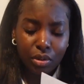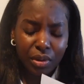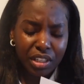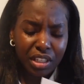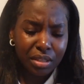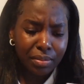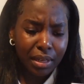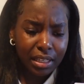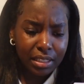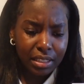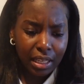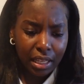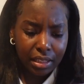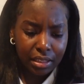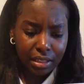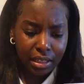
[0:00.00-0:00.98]
So it just makes
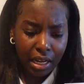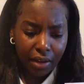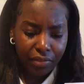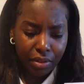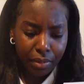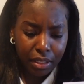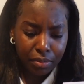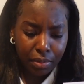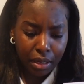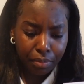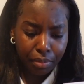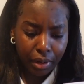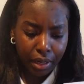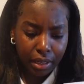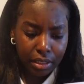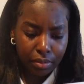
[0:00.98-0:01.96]
sense to have them as my
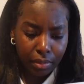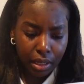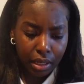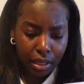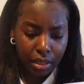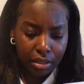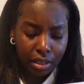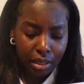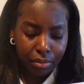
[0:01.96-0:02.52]
bridesmaids.